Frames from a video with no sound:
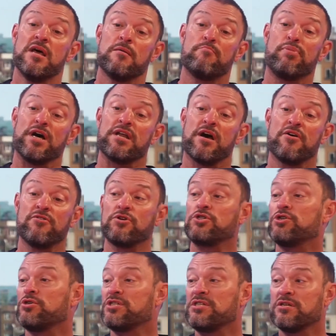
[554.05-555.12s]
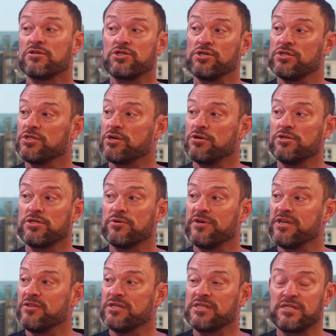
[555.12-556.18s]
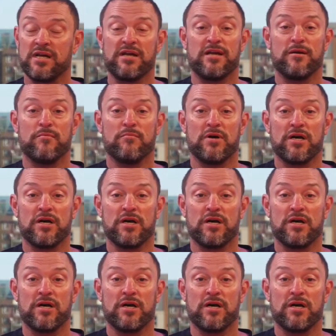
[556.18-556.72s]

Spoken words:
But other jurisdictions aren't doing the same.